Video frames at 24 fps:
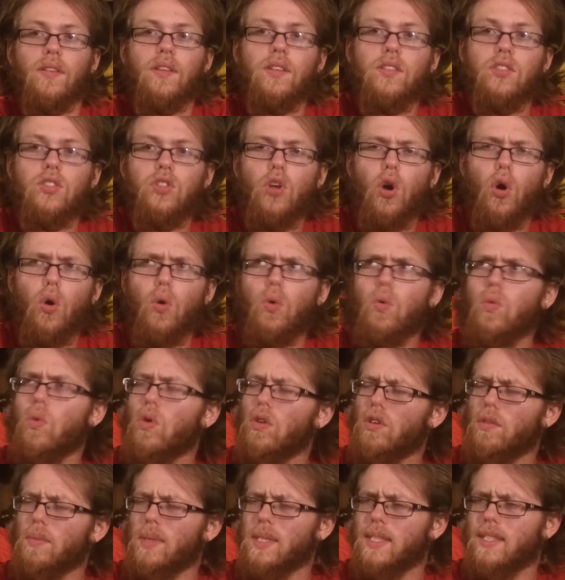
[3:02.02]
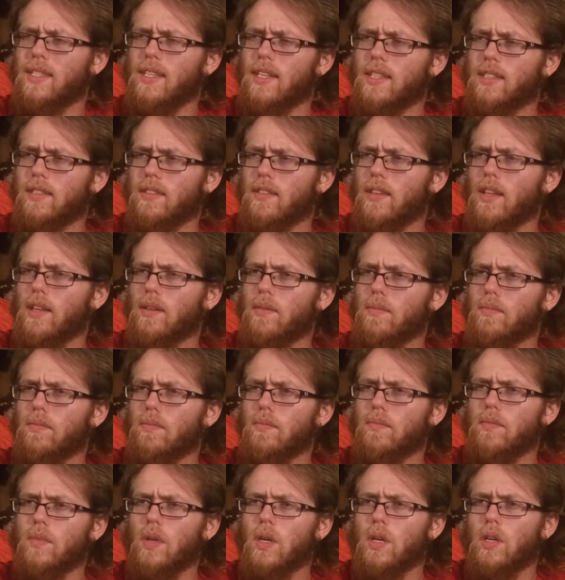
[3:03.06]
So woke up at 6 and then
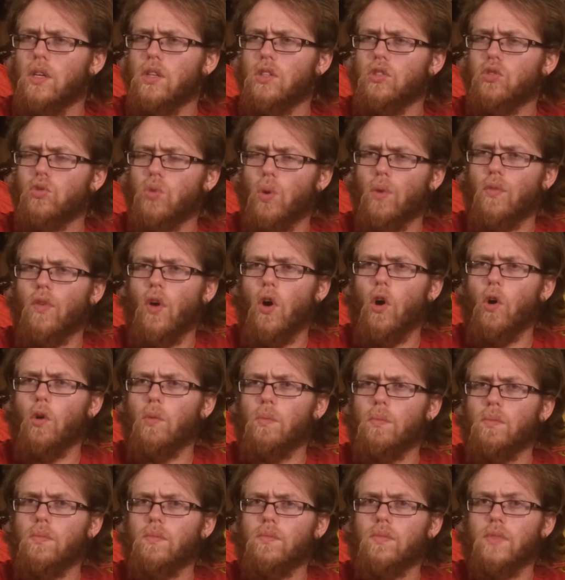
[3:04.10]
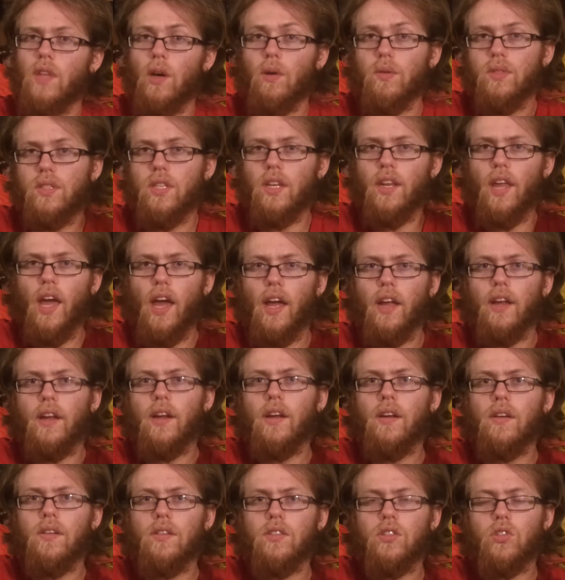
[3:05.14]
drove home. That was today.
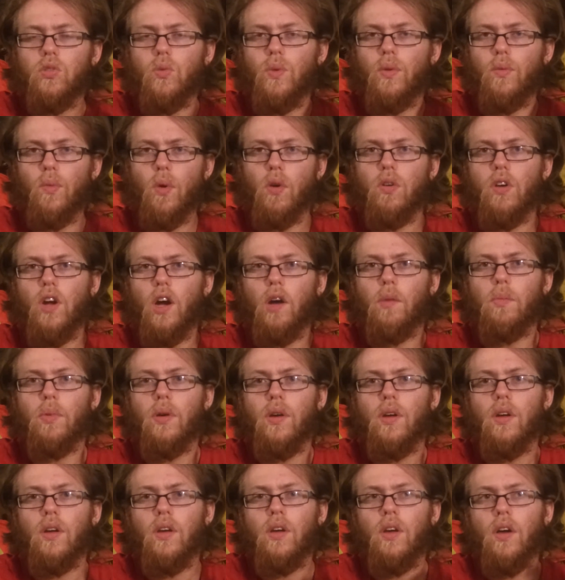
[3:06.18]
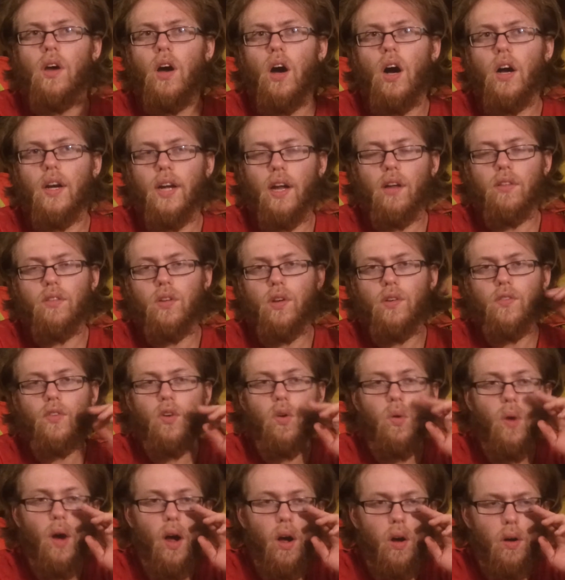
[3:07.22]
So we woke up, hung out there for a
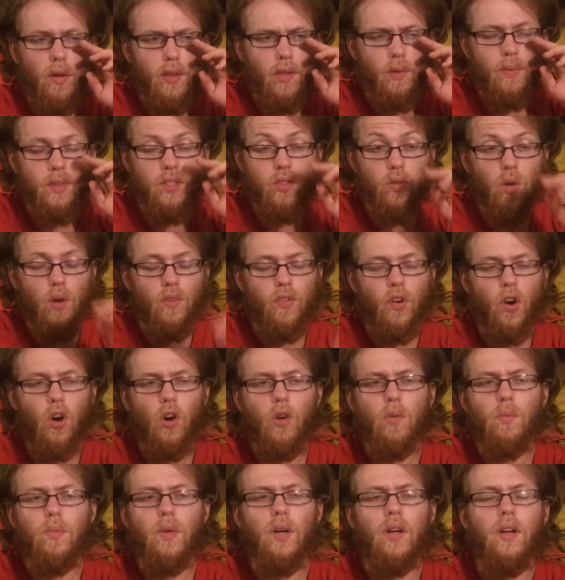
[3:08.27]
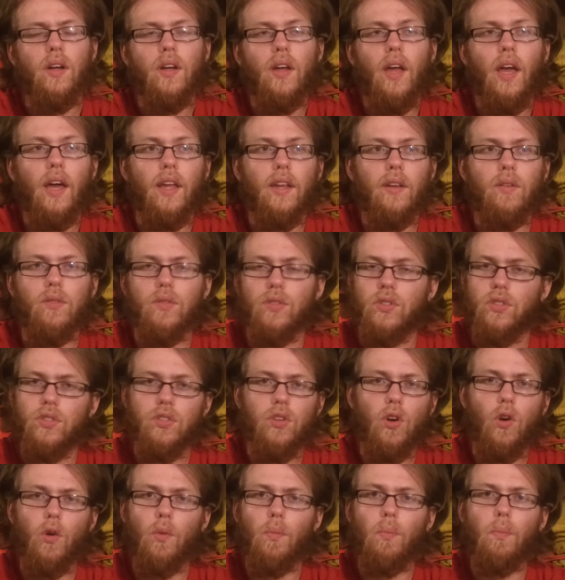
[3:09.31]
while, and then we drove home, and it was
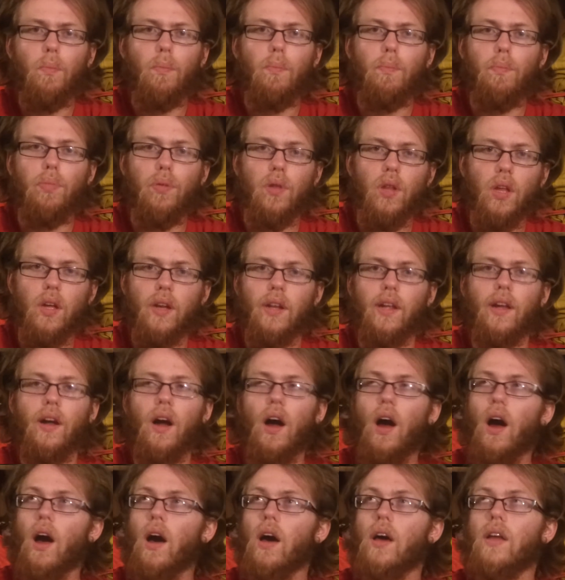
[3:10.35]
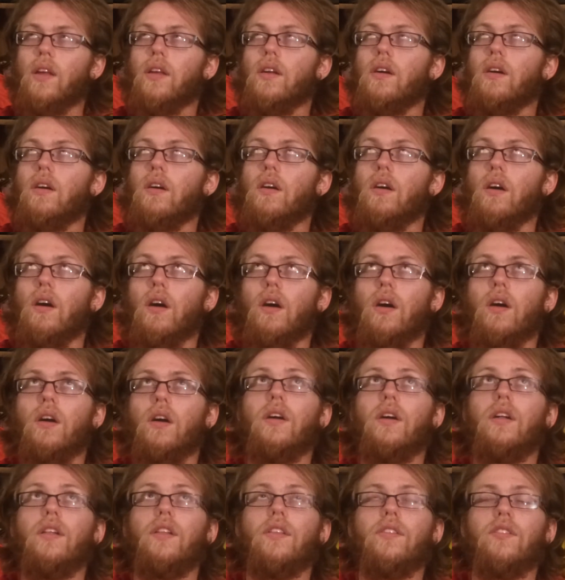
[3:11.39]
so bloody hot. Ugh.
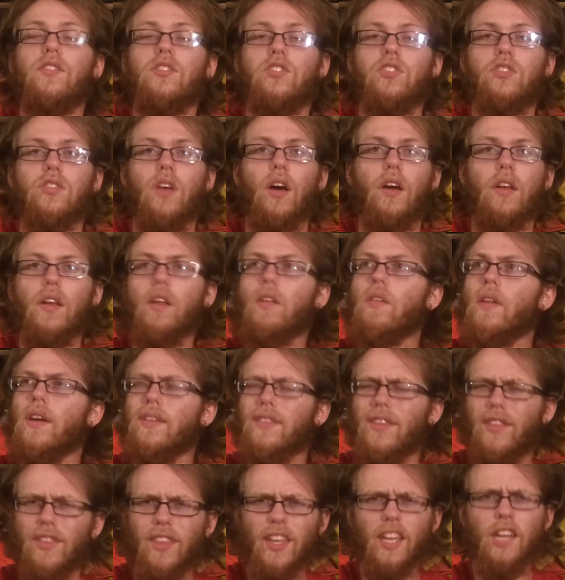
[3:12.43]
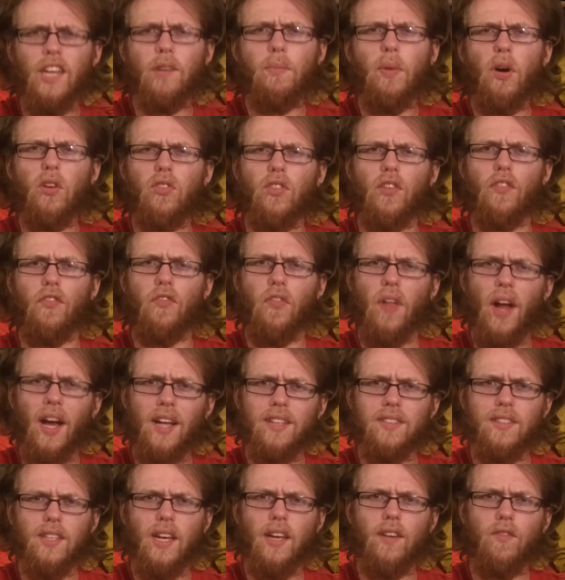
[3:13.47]
The sun. Like, the thing about the flat
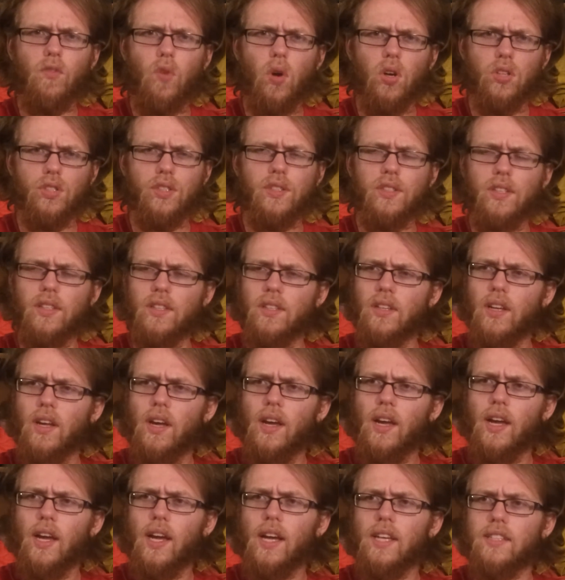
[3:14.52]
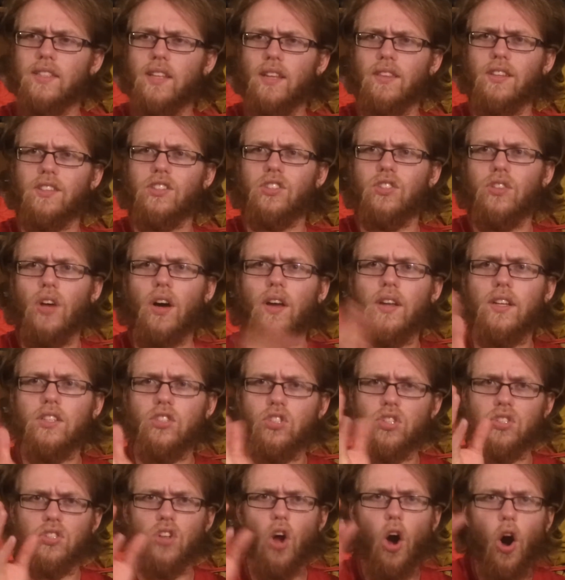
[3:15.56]
side of Washington is that the sun is
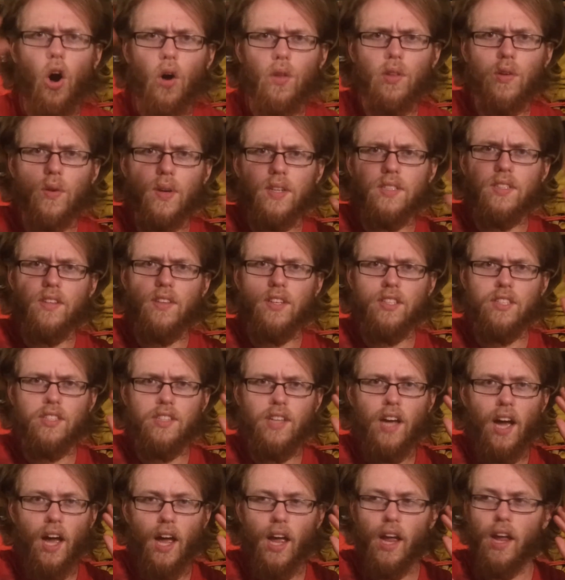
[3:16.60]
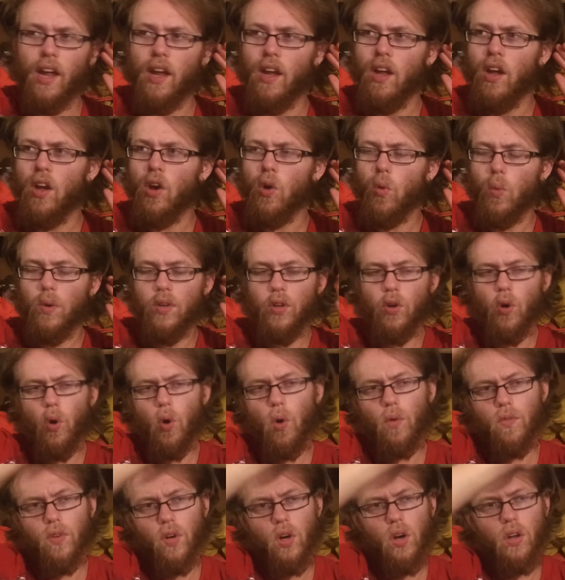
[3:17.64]
just all there is in the sky. When you're
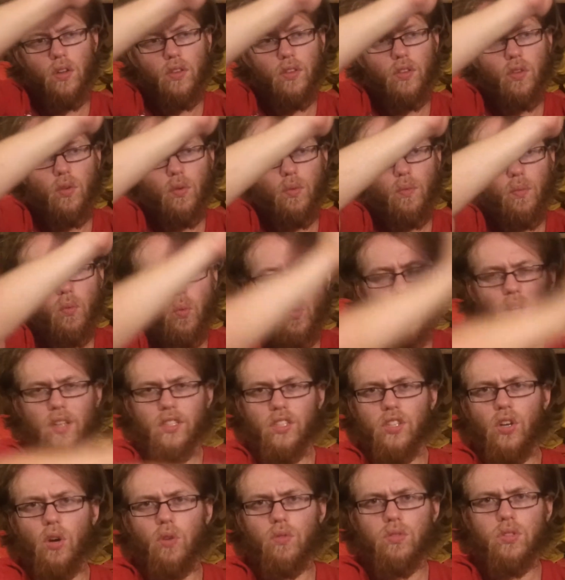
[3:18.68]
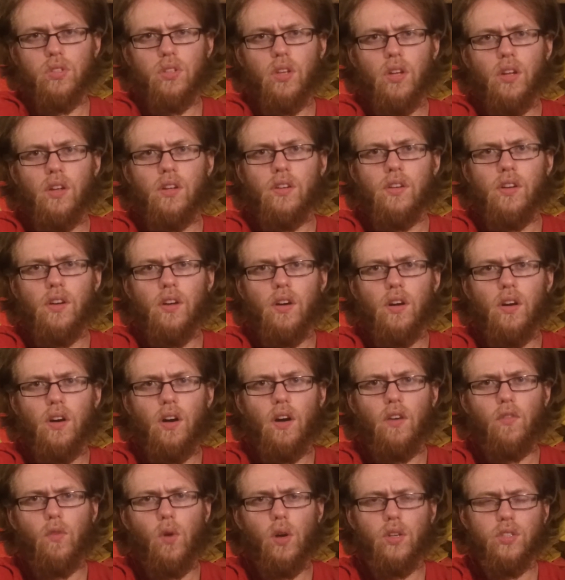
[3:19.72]
over on the west coast
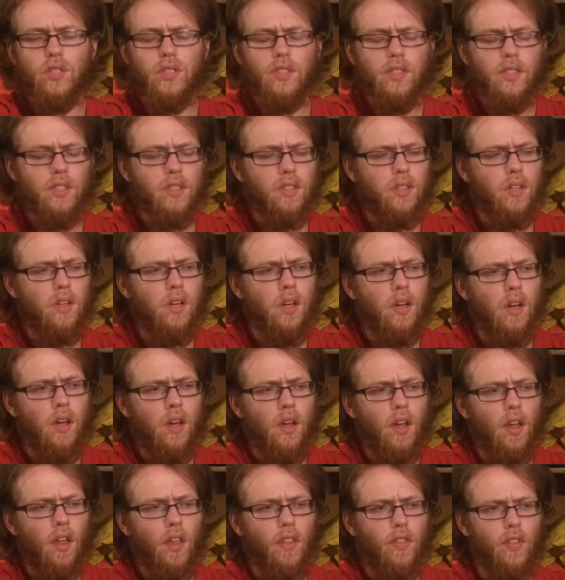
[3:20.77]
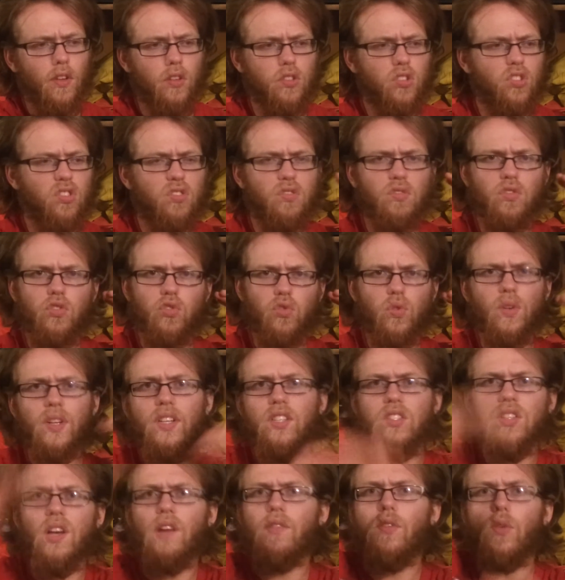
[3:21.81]
of Washington, there's trees
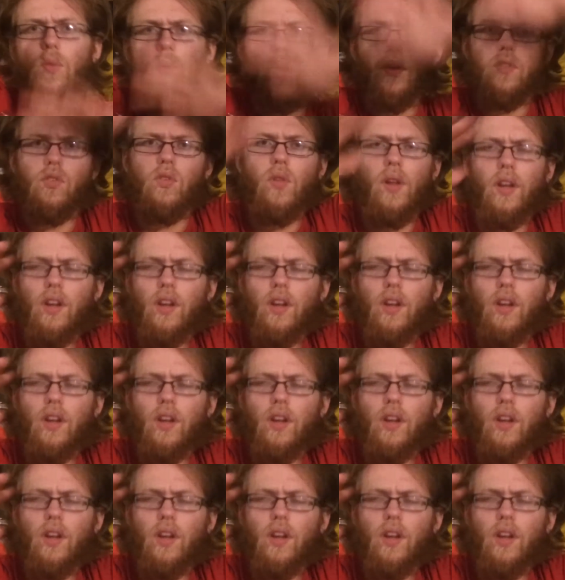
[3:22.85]
everywhere. They're like,